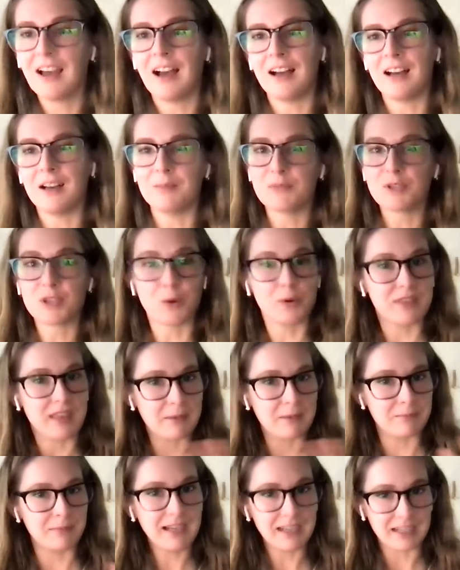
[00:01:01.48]
So with
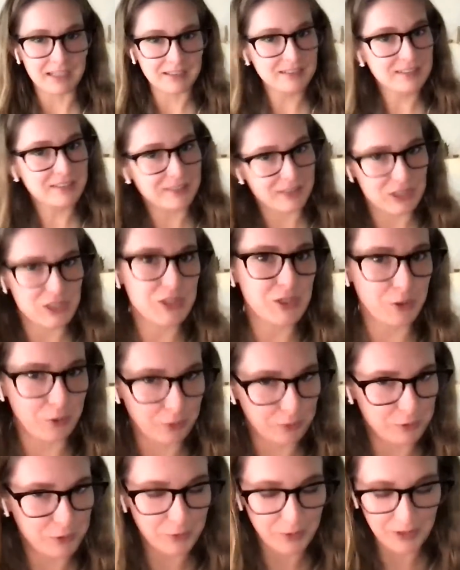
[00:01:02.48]
that in mind, let's
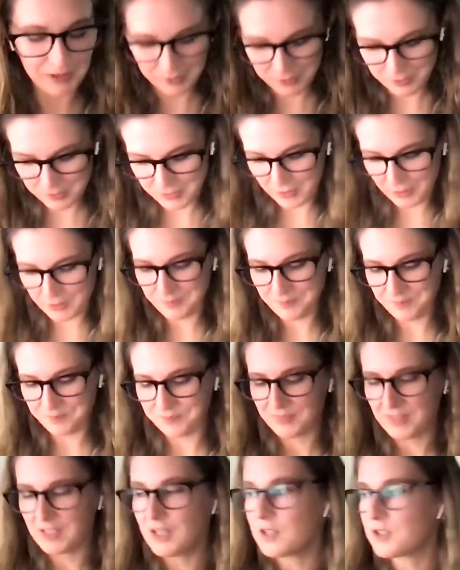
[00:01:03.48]
go through what those are.
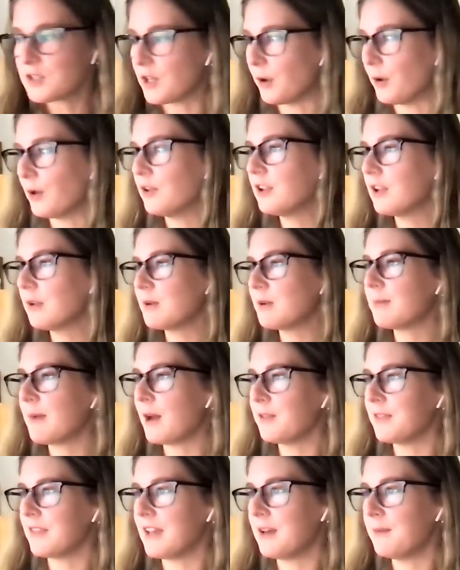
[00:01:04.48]
So a little bit
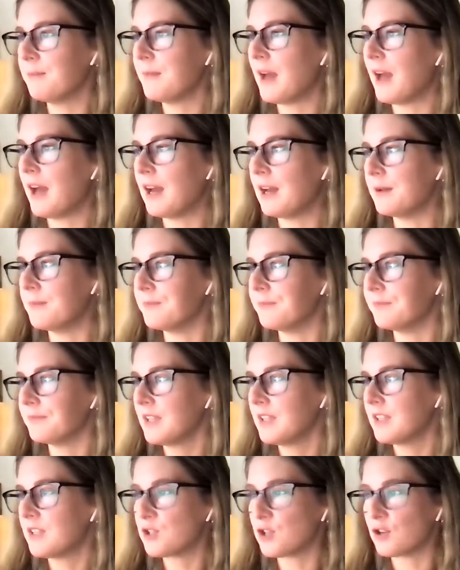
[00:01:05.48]
about them.
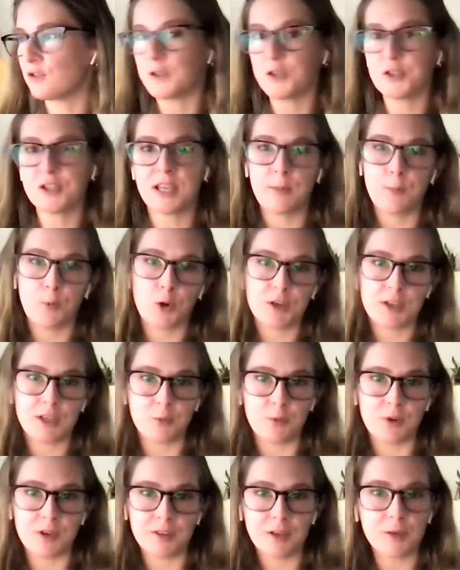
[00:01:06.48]
This is our first time
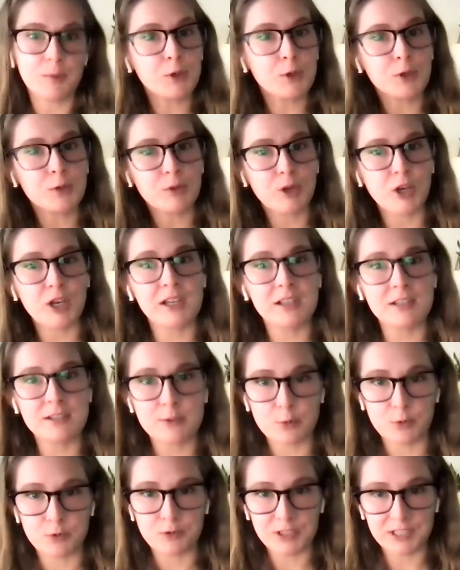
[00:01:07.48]
working with communal
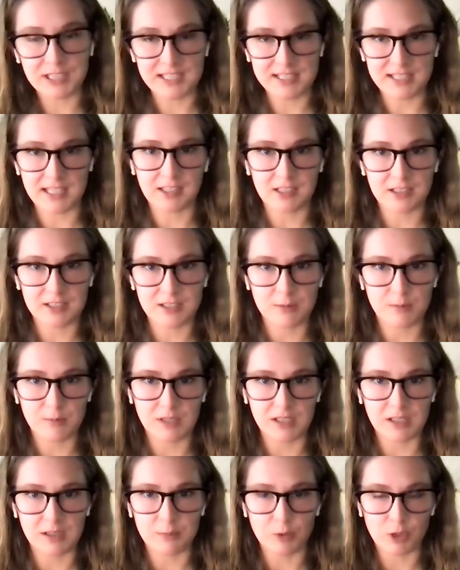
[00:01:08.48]
brands. We're really excited to
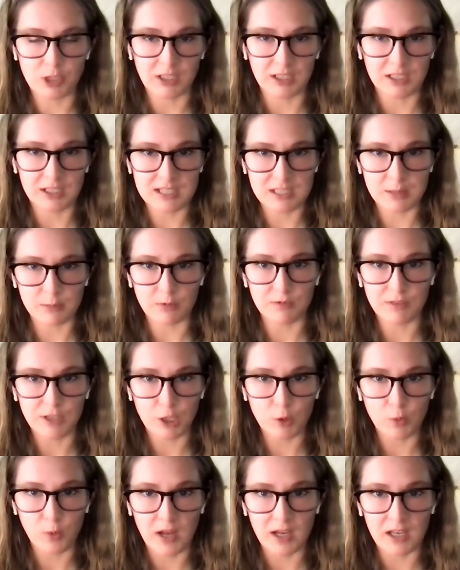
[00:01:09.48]
be bringing in some of
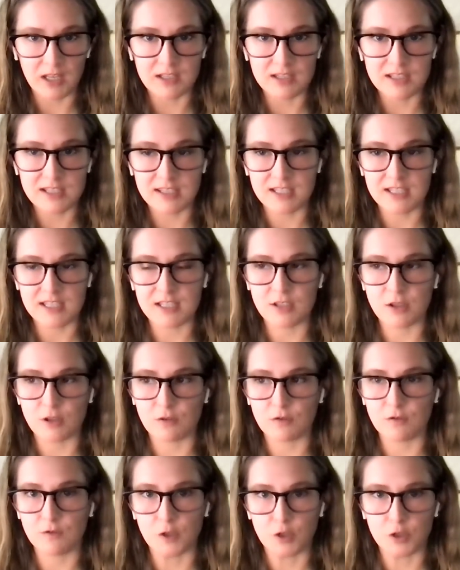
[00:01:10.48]
their wines. This is
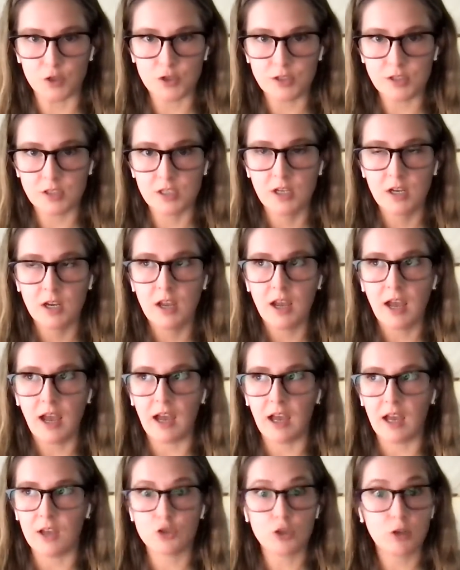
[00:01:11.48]
their first
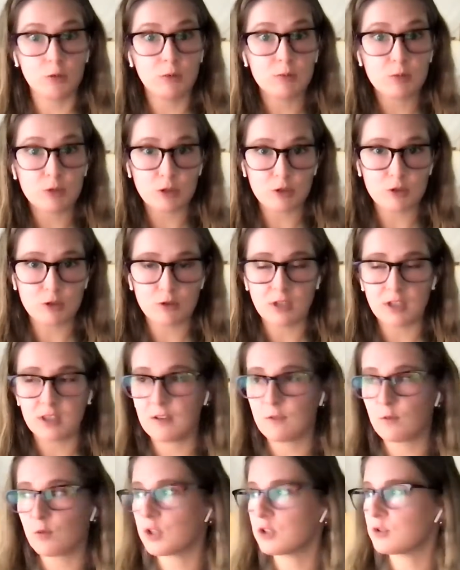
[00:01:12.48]
German producer that
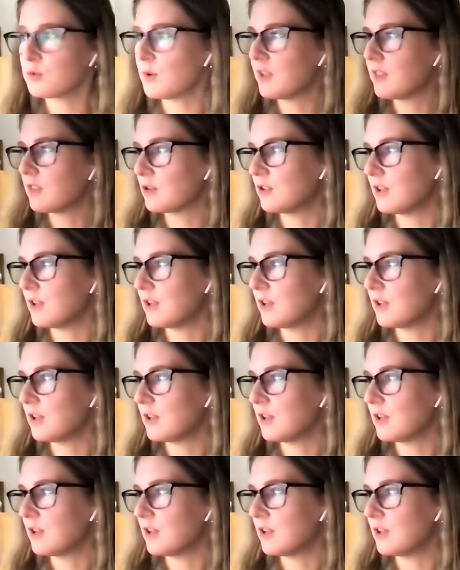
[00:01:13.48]
they've worked with.